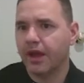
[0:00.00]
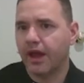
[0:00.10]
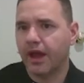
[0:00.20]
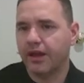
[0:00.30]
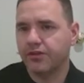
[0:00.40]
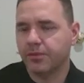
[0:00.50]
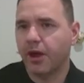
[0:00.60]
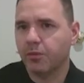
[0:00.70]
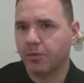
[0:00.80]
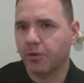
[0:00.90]
A
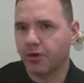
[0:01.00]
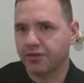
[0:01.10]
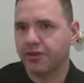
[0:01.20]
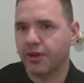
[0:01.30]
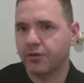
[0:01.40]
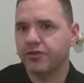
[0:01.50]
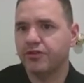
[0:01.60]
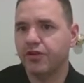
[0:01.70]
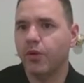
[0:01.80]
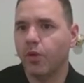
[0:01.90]
small proportion, those
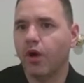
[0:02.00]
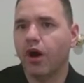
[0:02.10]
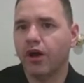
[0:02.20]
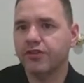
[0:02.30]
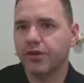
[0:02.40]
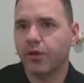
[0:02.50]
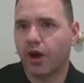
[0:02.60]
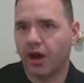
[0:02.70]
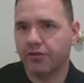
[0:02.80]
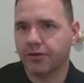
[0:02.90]
two, also
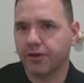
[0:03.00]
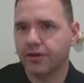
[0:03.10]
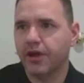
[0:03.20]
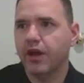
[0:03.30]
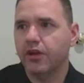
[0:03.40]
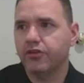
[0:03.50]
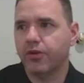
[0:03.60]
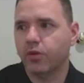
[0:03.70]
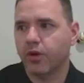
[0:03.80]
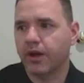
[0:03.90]
offered
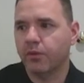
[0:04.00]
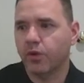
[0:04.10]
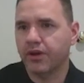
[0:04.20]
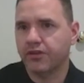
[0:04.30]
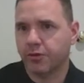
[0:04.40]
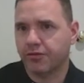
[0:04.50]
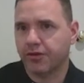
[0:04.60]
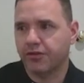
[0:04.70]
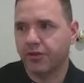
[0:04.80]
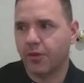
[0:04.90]
to run what is
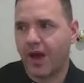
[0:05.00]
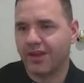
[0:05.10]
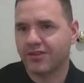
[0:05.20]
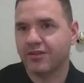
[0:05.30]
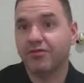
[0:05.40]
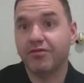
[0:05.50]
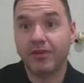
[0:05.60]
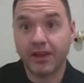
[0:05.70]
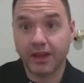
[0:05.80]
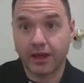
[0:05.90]
referred to as an
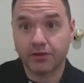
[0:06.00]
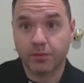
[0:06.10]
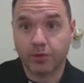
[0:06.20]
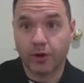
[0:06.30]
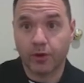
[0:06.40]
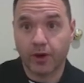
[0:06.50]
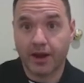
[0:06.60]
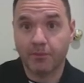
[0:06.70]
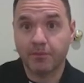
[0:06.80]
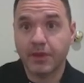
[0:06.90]
affiliate
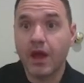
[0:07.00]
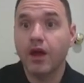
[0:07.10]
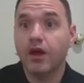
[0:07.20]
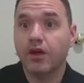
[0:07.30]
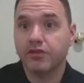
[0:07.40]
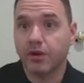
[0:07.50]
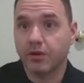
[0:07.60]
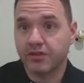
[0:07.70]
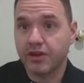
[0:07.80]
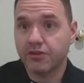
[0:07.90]
program. So
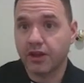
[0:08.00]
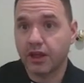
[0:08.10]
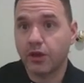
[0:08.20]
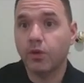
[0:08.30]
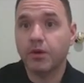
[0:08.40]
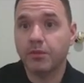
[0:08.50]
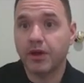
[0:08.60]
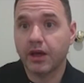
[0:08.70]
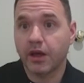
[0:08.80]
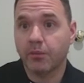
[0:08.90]
essentially, you can
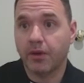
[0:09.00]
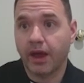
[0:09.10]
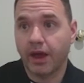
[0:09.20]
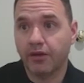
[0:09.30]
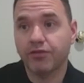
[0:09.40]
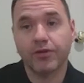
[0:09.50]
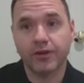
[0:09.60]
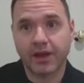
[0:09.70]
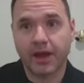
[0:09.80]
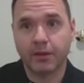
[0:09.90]
become a
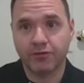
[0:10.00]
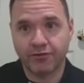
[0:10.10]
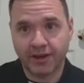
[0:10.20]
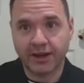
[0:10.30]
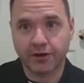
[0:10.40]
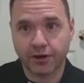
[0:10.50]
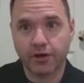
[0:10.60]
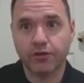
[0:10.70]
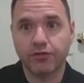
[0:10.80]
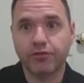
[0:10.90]
full-time
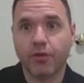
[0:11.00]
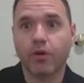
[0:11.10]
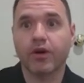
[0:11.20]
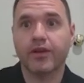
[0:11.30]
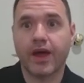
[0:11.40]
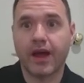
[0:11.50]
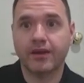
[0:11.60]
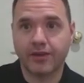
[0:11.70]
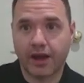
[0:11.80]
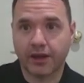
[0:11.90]
vendor for
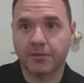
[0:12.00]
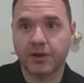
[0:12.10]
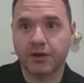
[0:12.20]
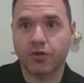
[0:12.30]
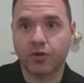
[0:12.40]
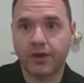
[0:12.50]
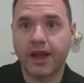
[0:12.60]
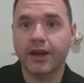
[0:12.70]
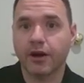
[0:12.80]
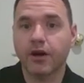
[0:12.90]
that document
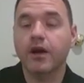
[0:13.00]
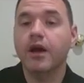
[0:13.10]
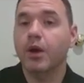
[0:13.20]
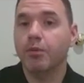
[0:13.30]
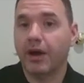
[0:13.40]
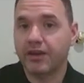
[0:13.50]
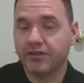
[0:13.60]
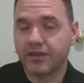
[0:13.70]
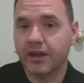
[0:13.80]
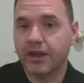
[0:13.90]
creator by
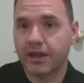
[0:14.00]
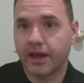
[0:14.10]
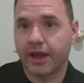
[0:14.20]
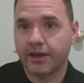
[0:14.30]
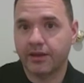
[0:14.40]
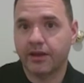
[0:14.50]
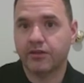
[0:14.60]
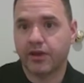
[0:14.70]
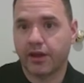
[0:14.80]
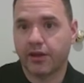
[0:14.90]
selling
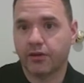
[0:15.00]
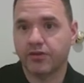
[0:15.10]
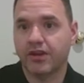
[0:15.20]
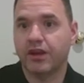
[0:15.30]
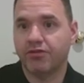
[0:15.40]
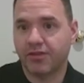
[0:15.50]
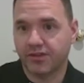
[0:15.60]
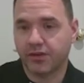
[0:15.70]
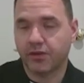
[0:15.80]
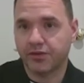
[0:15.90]
IDs to others in
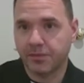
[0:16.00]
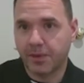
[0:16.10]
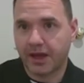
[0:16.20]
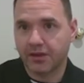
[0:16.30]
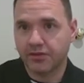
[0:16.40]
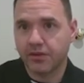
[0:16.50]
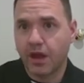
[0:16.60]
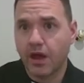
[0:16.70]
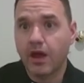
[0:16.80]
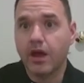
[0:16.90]
physical space.
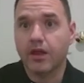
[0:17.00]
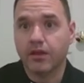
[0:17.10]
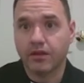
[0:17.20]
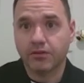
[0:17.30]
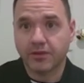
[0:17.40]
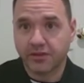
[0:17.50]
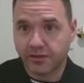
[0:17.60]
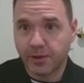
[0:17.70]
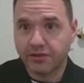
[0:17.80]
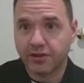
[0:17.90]
This was
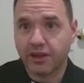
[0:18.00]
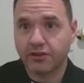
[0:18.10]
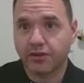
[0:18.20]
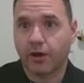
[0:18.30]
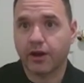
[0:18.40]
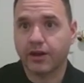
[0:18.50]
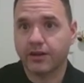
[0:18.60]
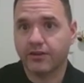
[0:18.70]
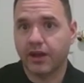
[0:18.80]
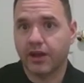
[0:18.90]
especially targeted to